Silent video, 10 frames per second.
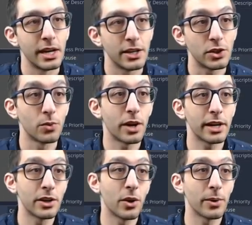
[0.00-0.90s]
You want to
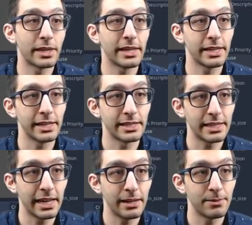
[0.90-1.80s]
know what that thing is
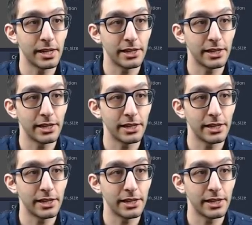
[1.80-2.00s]
named.